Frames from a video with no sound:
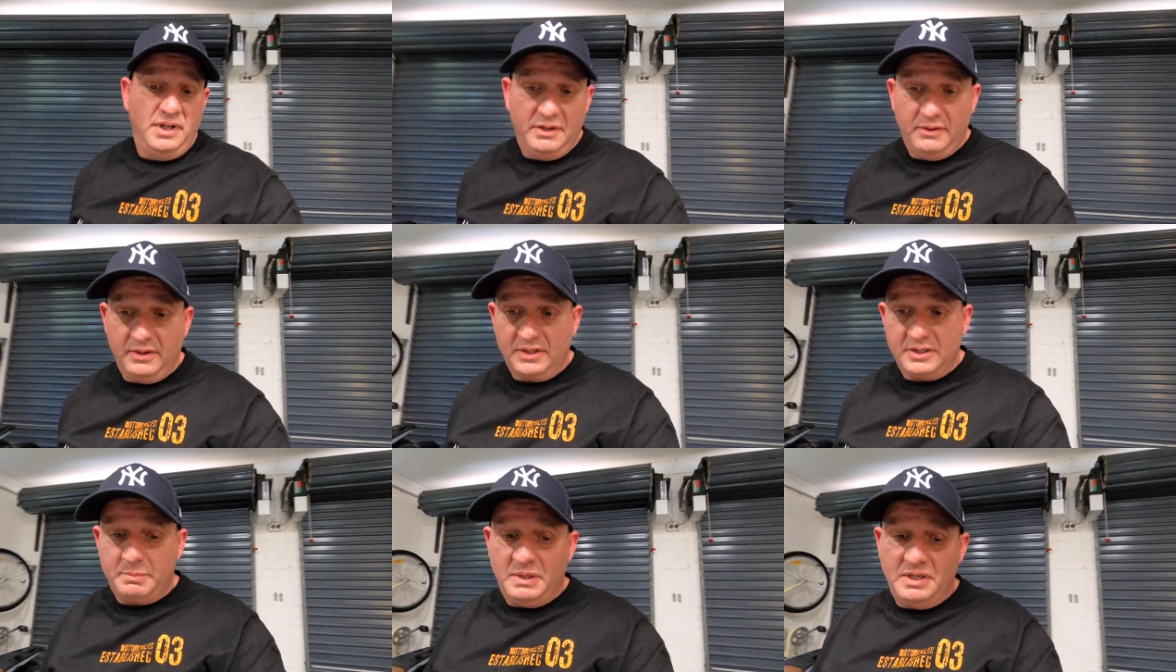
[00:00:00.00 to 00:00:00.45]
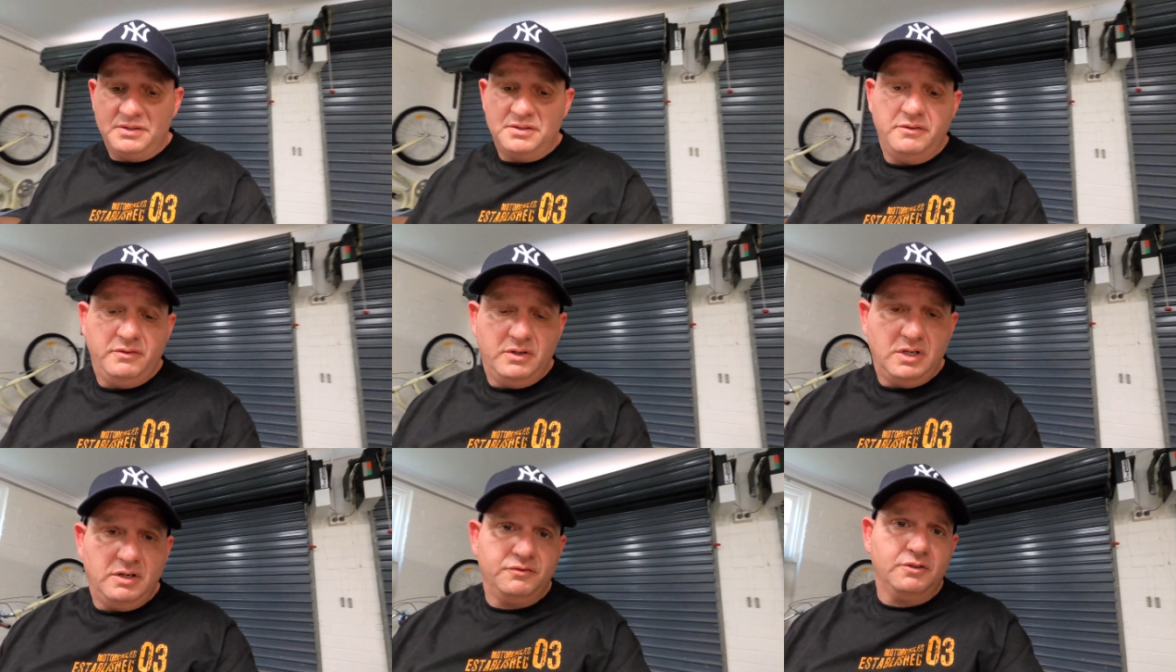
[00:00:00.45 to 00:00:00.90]
They're
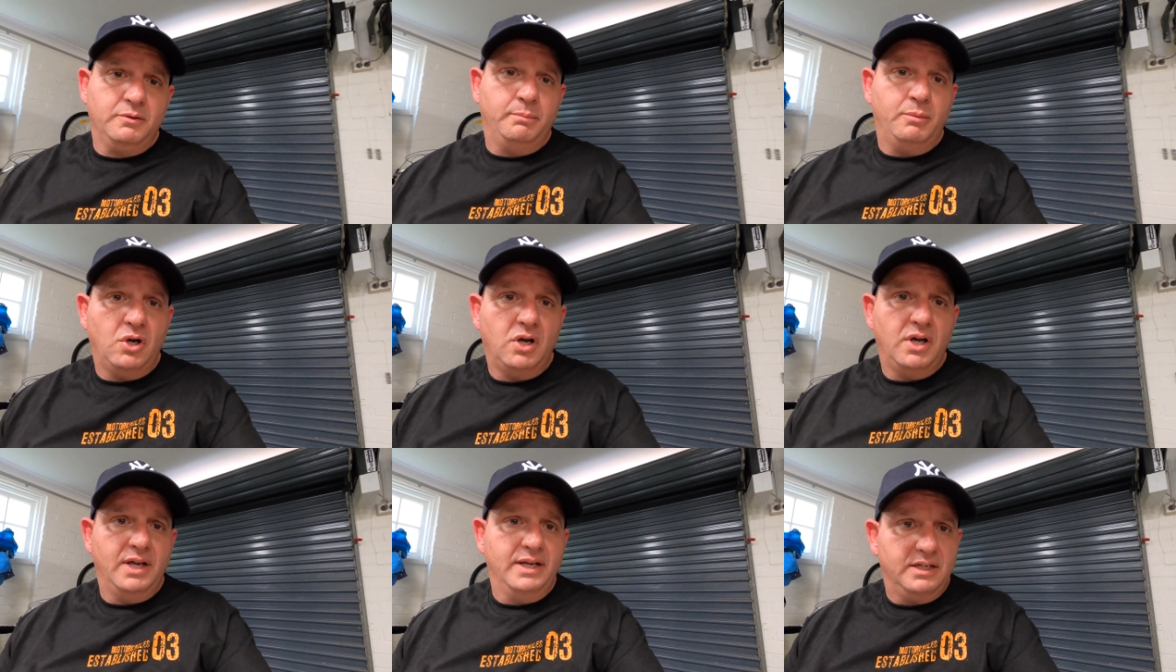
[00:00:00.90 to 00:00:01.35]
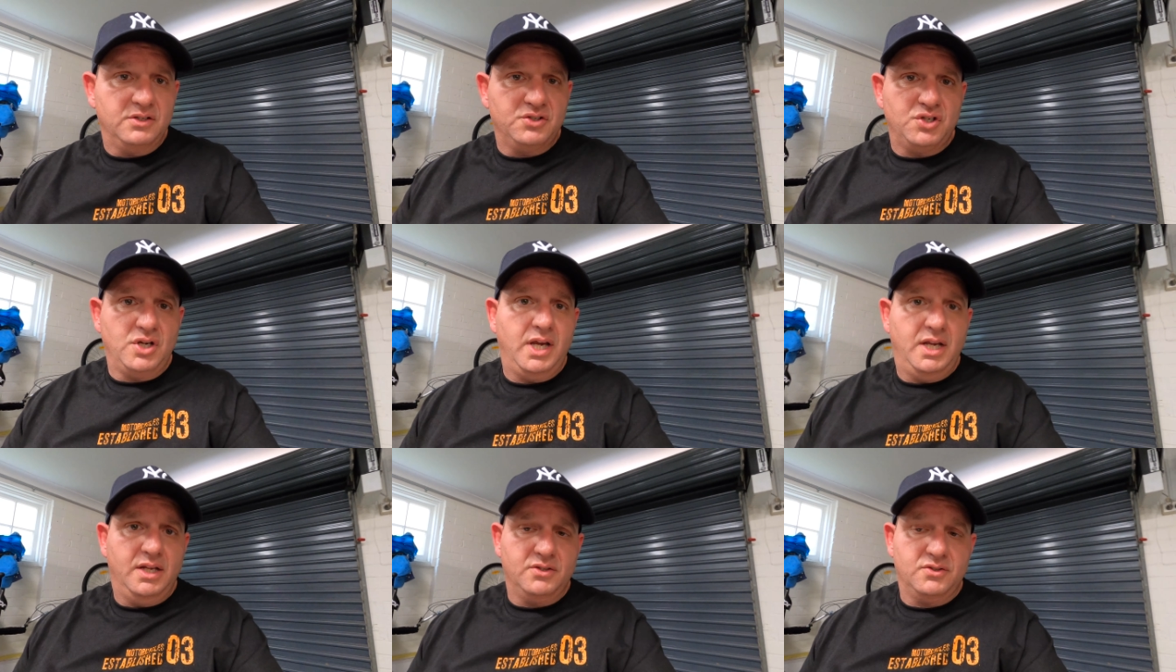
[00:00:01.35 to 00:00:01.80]
expensive enough to buy and get
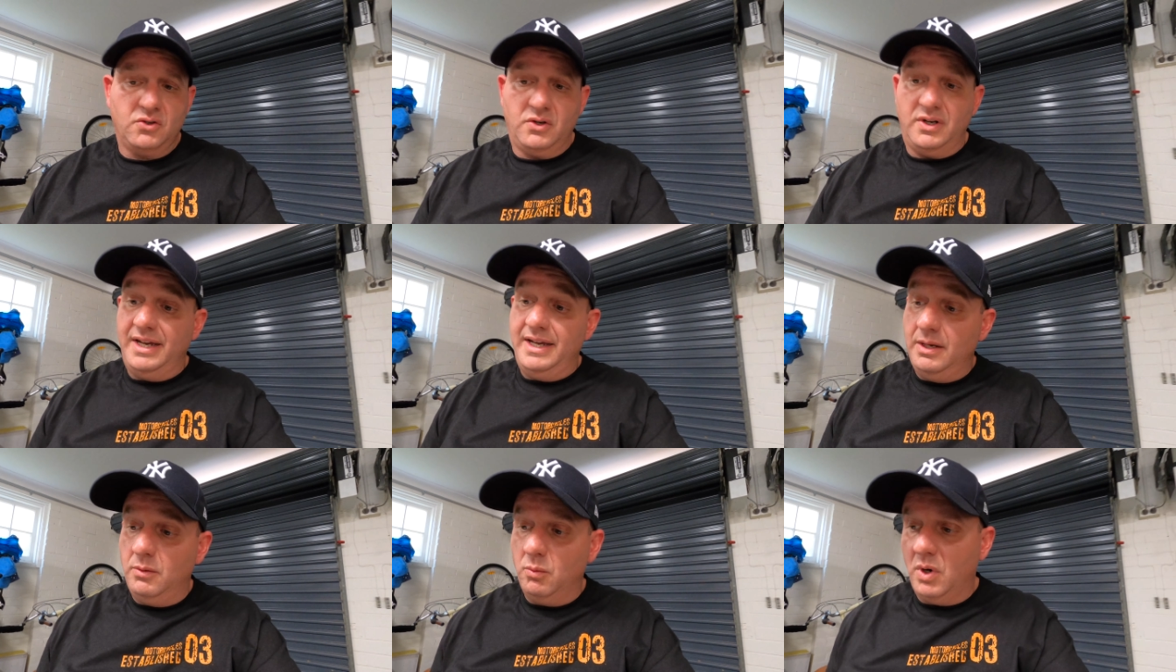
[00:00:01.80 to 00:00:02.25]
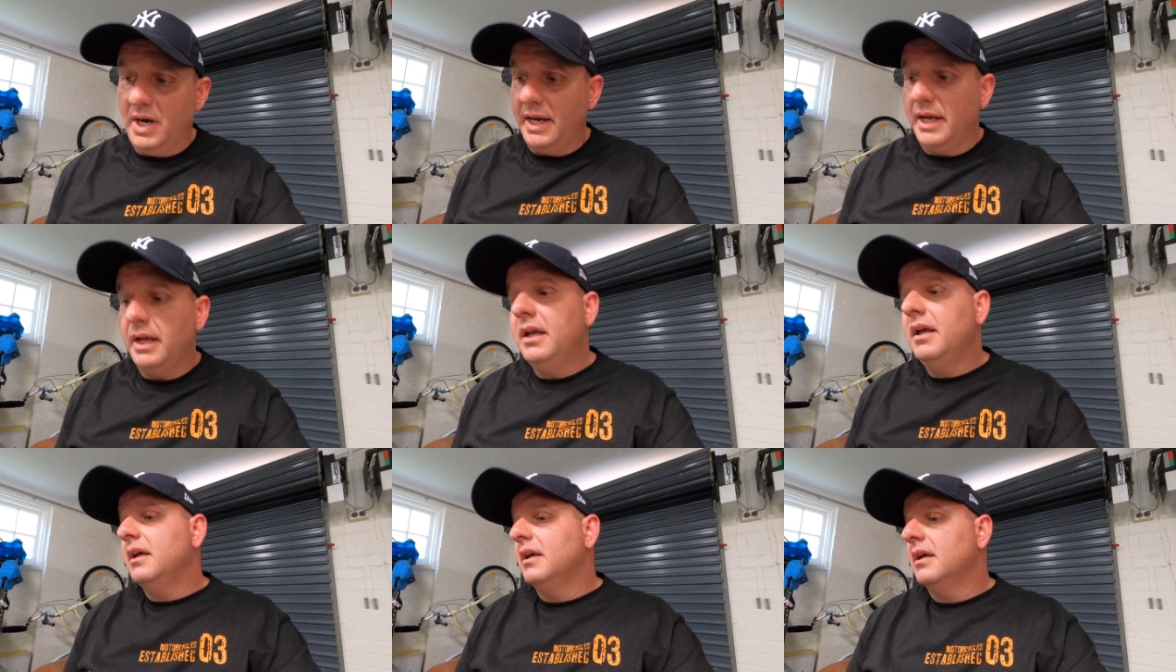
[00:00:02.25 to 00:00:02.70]
your hands on
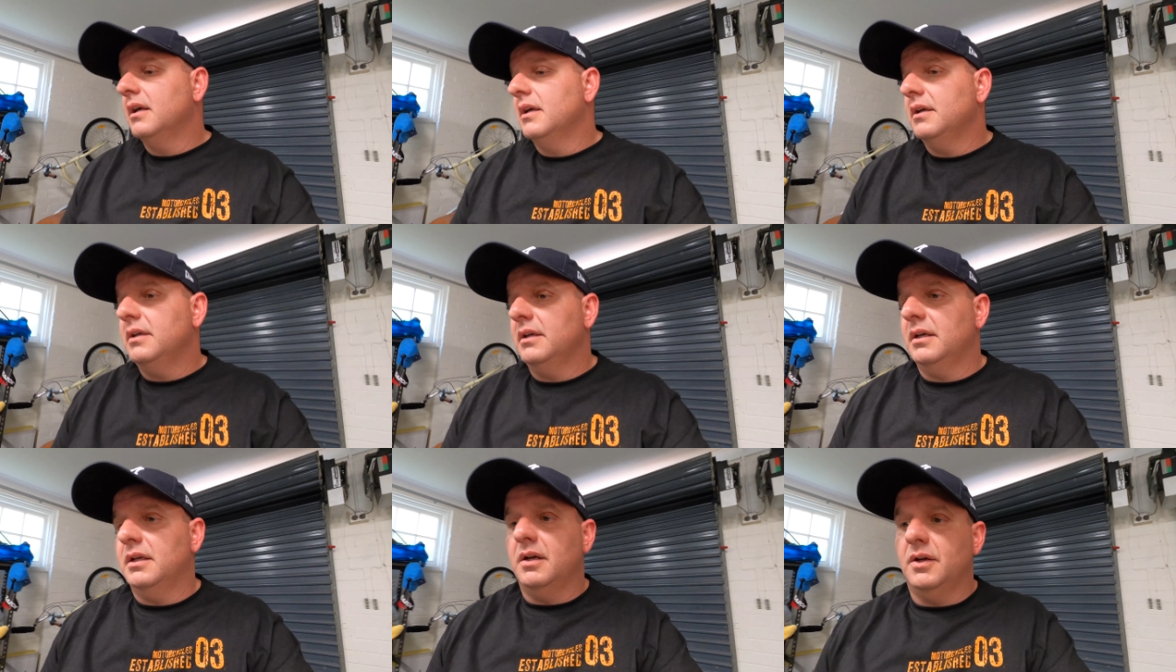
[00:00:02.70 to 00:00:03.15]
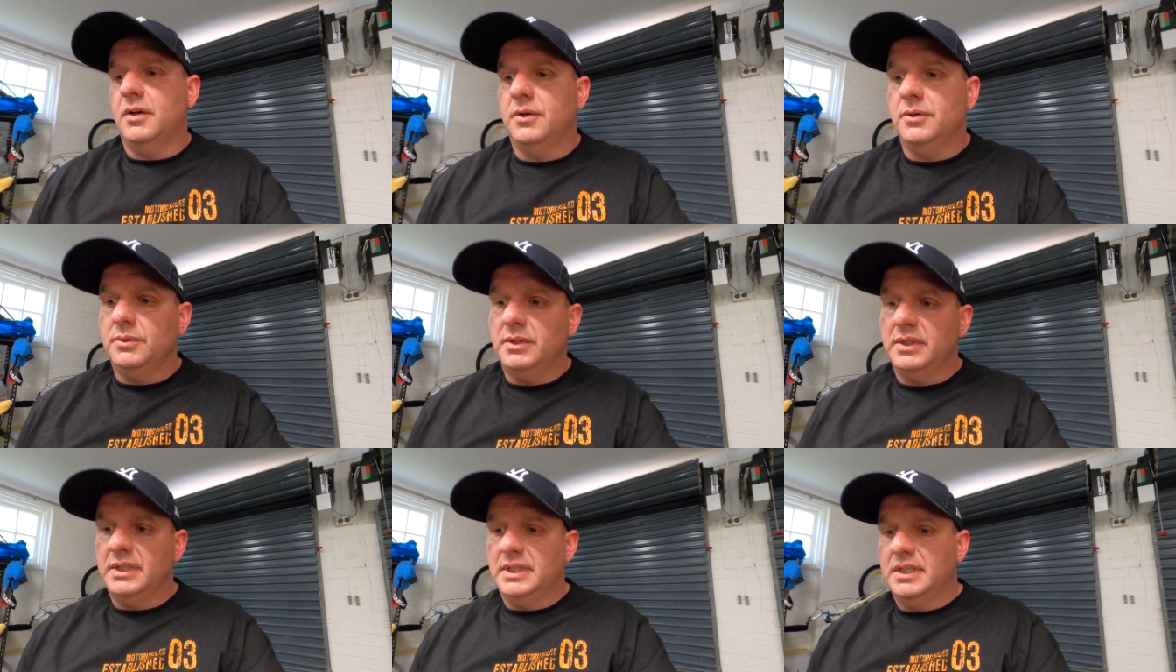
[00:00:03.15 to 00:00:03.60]
anyway. You
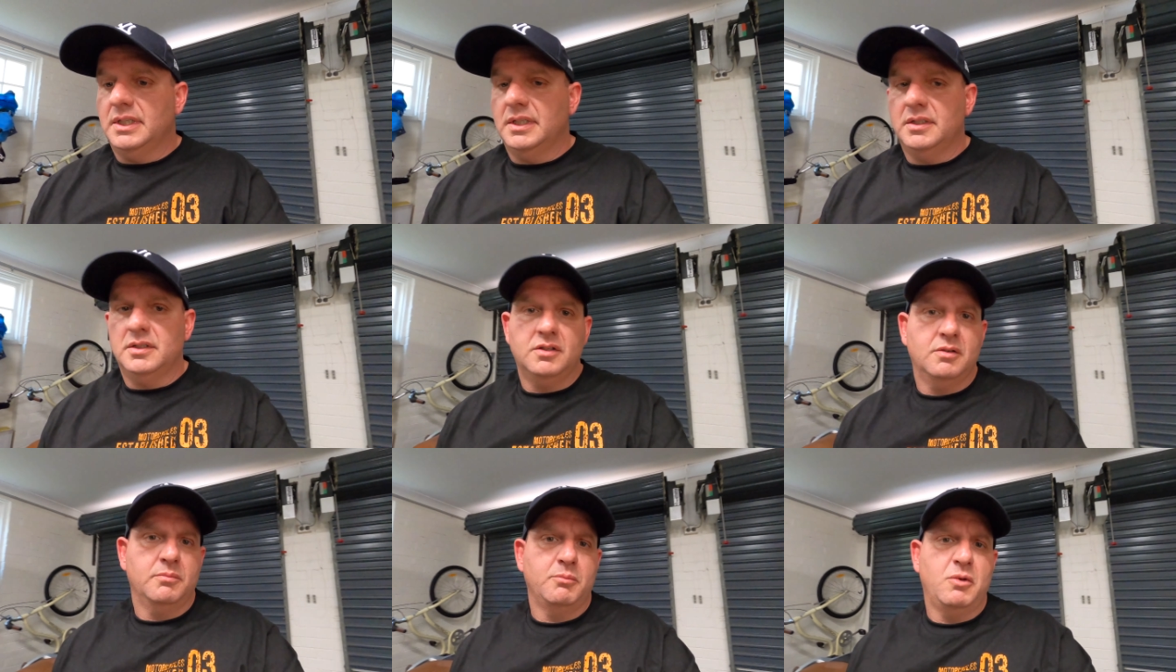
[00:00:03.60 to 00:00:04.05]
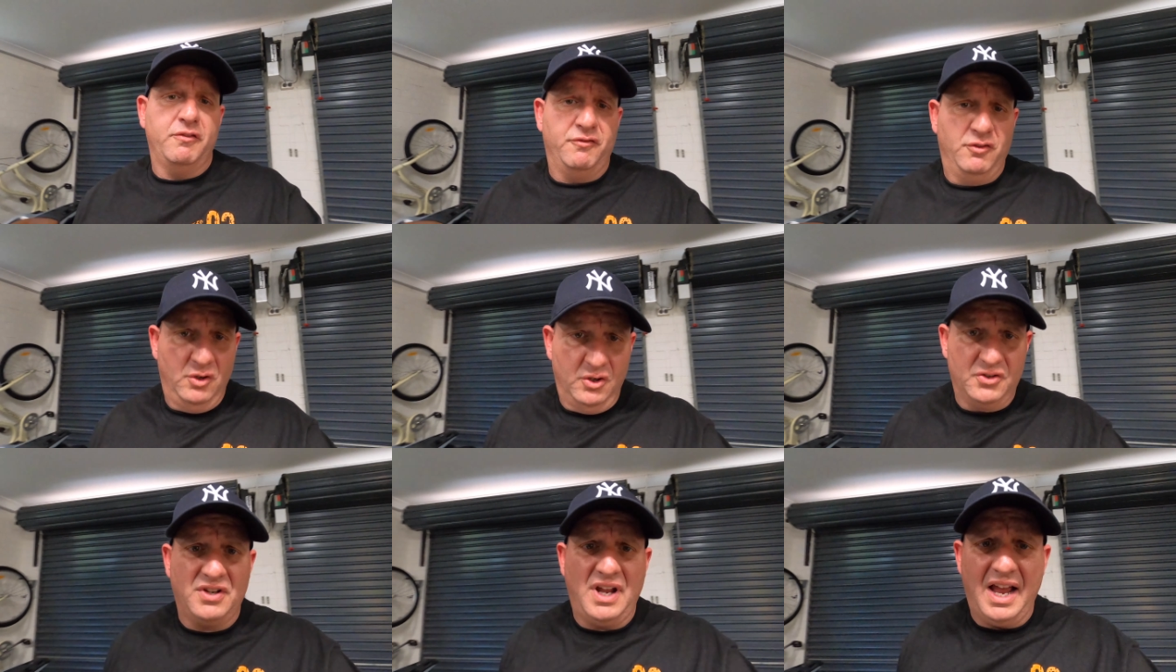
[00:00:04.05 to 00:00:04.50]
know, uh, my
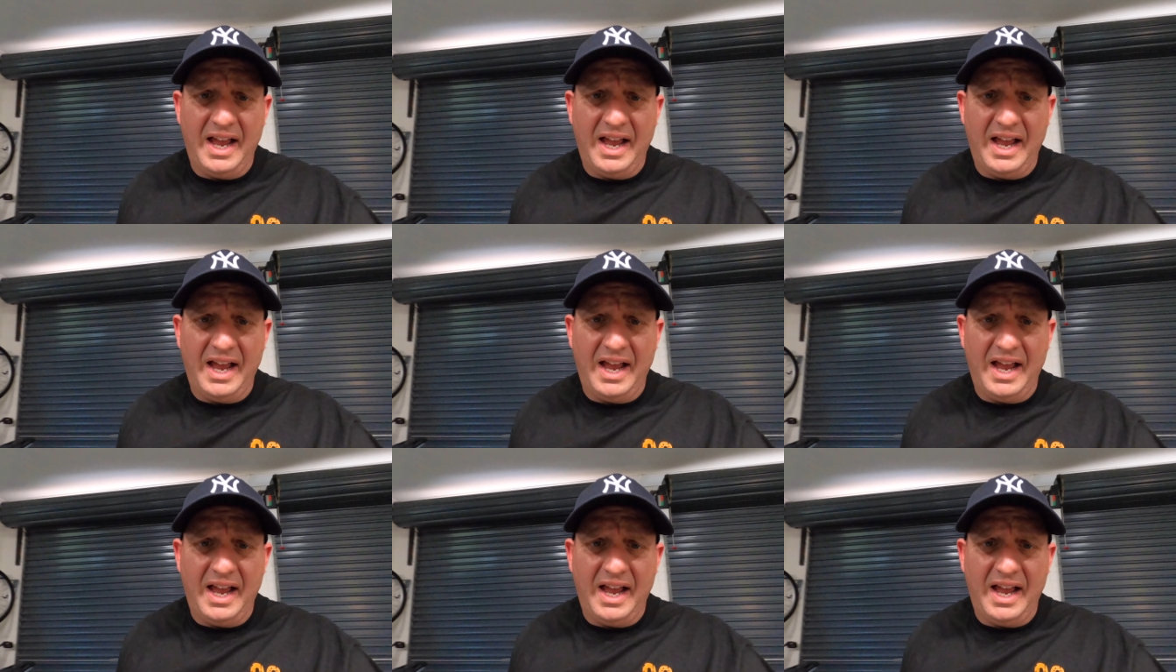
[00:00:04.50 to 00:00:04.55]
first